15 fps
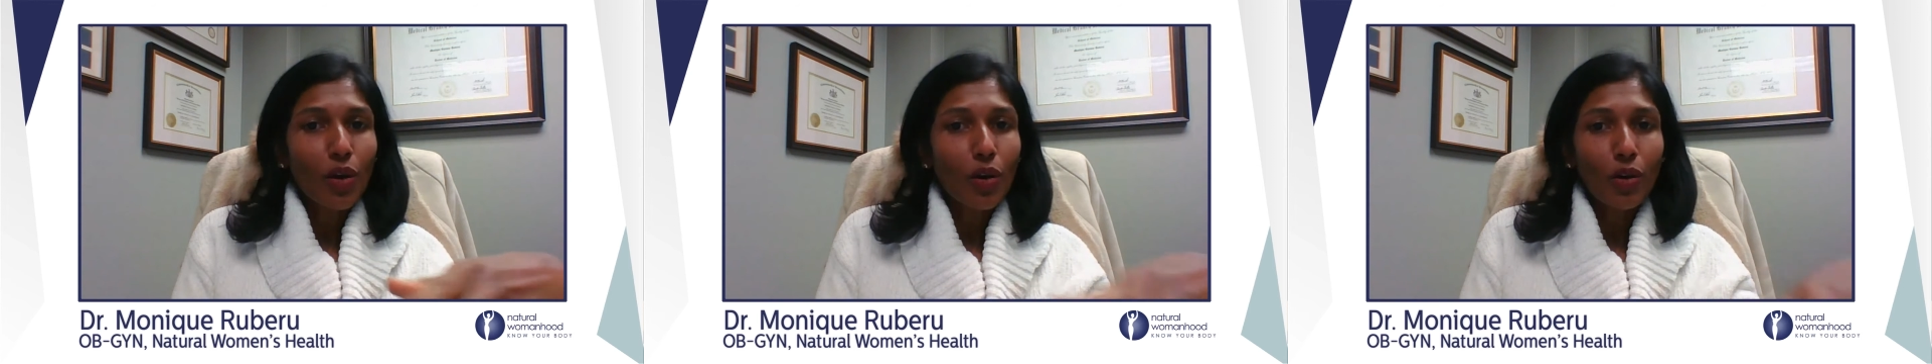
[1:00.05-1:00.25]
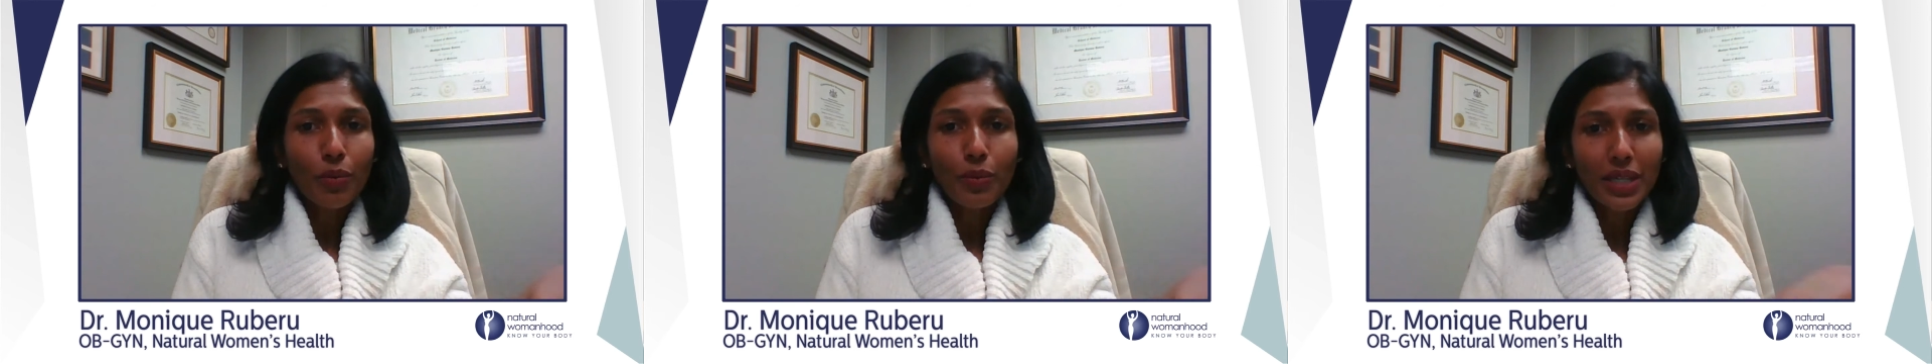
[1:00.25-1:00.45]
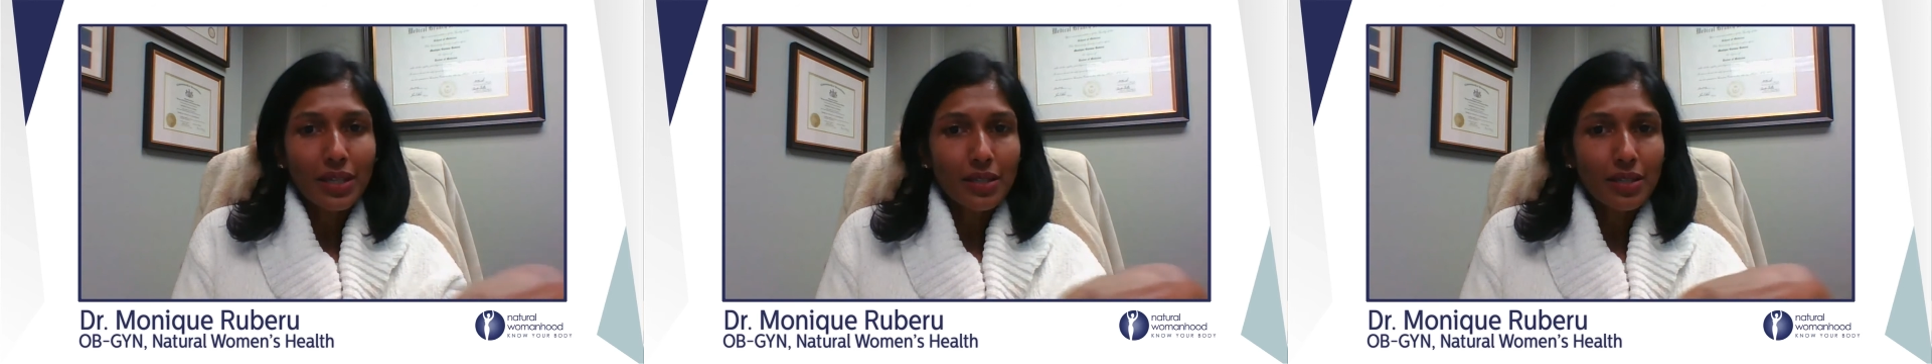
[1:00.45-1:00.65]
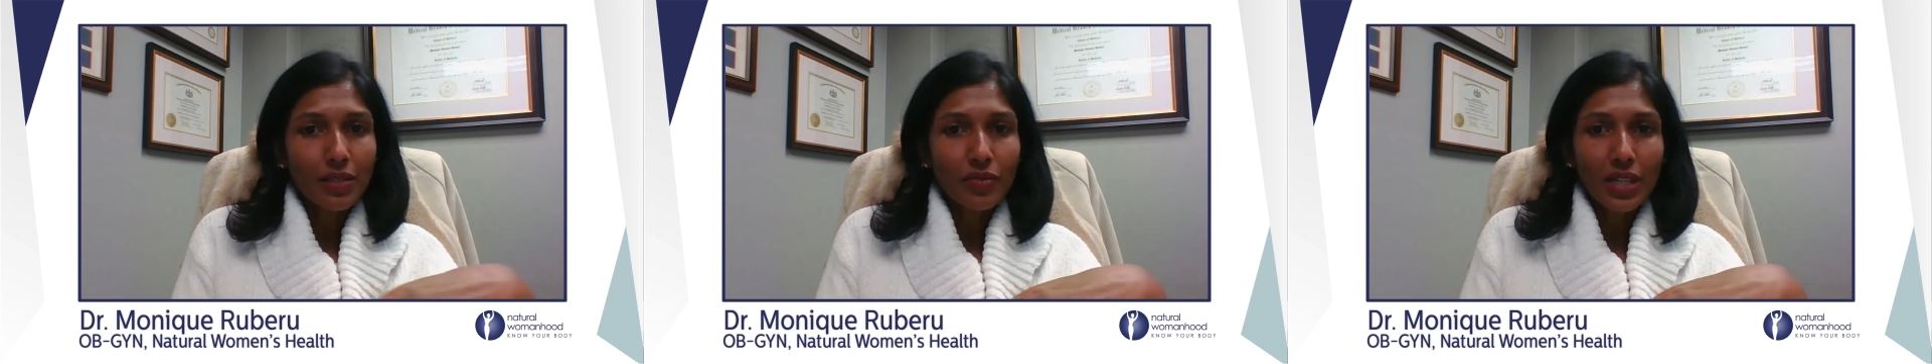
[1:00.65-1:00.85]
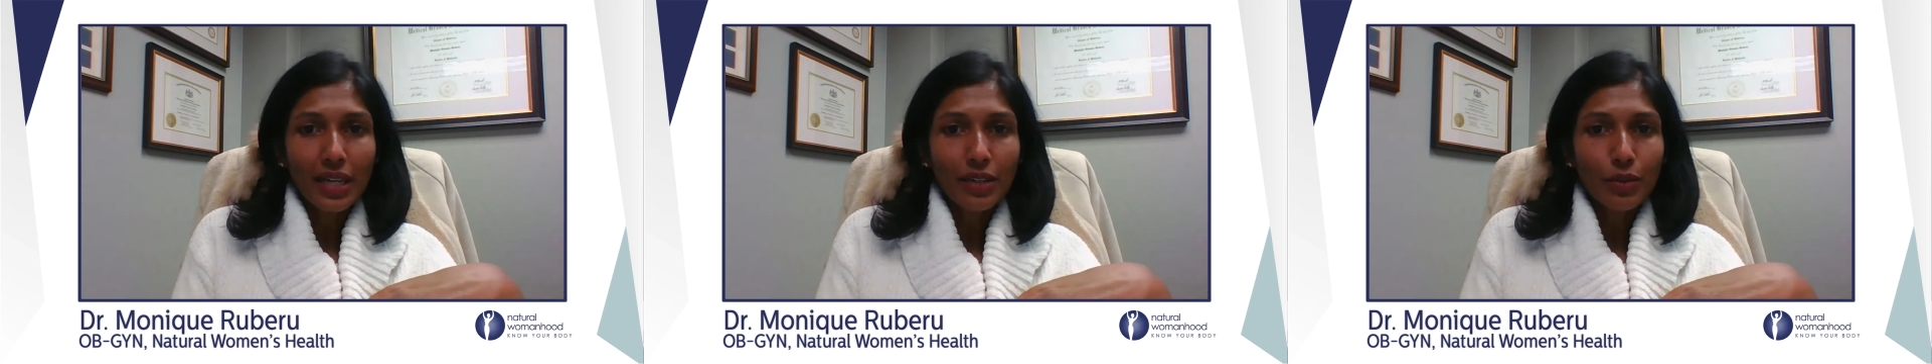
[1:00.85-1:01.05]
all because
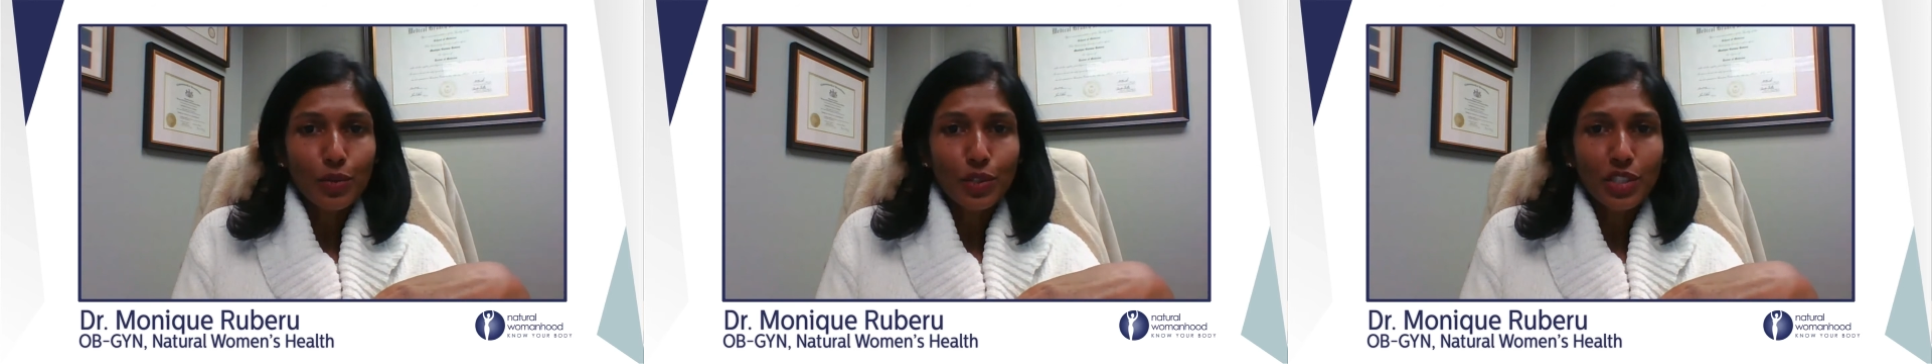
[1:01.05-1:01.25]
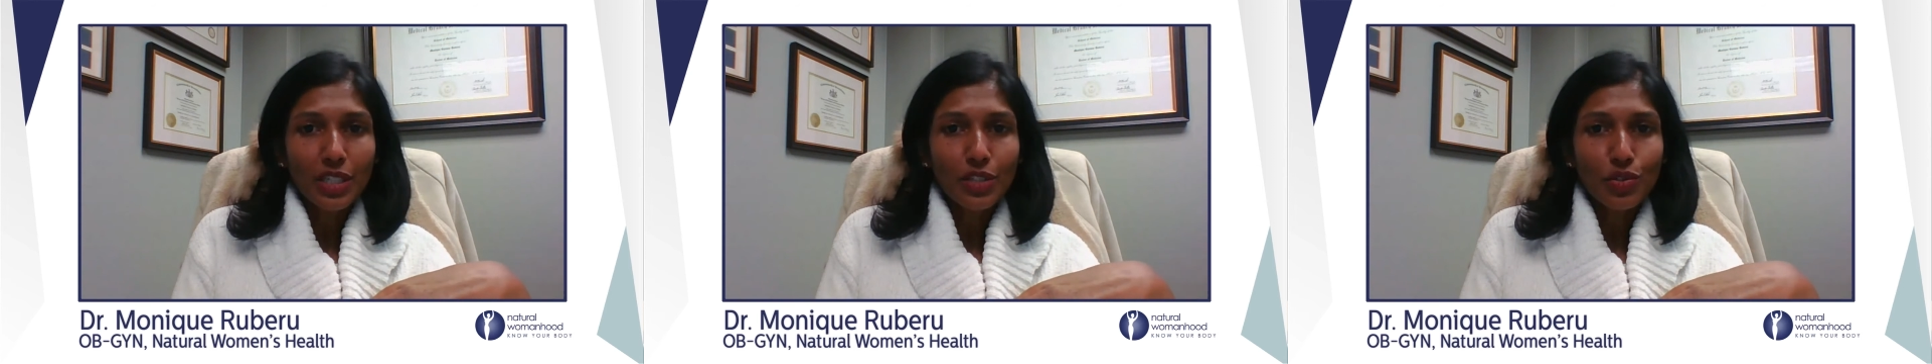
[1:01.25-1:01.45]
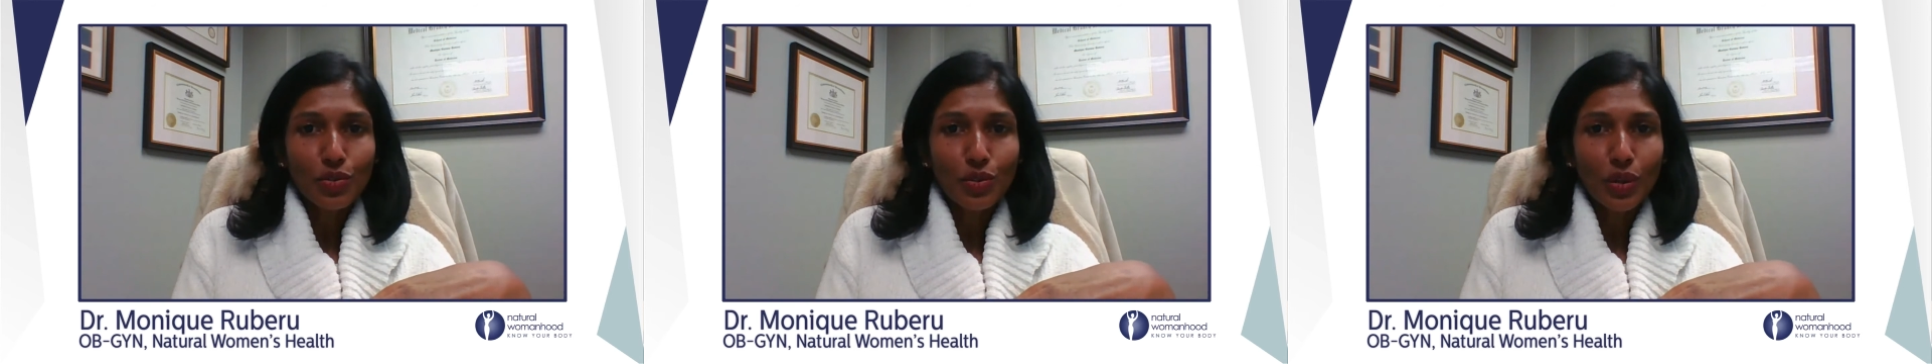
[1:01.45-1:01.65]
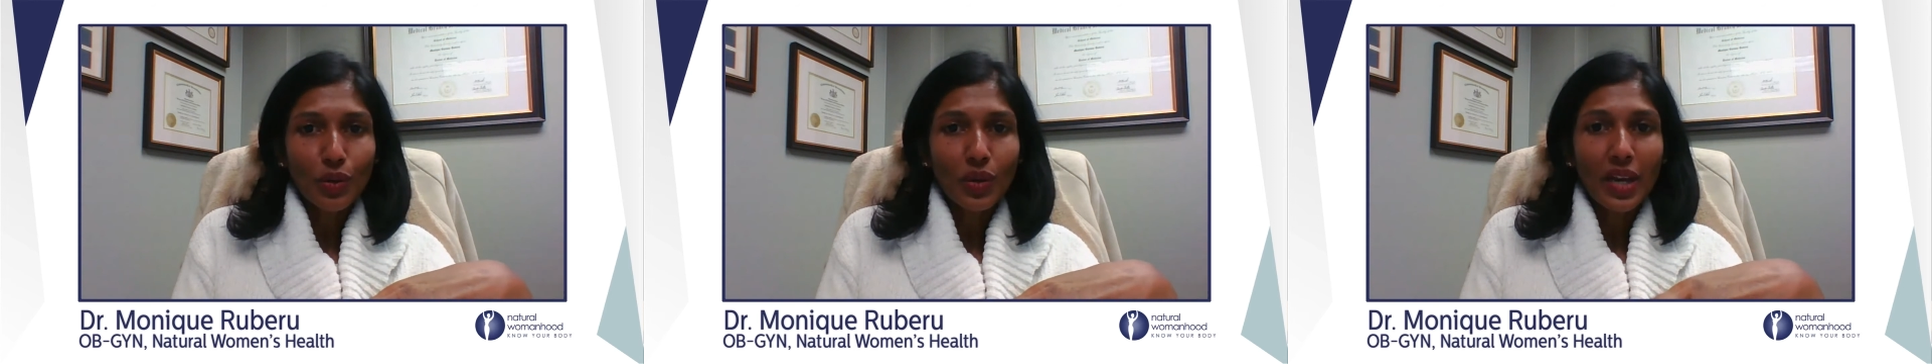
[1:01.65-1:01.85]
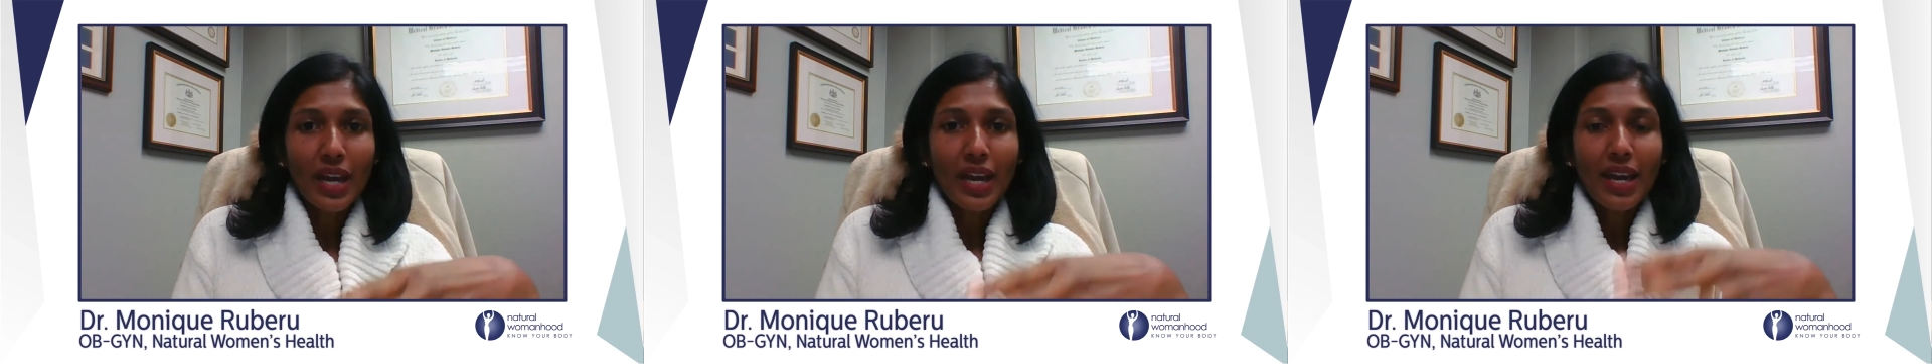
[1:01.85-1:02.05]
of lack of progesterone.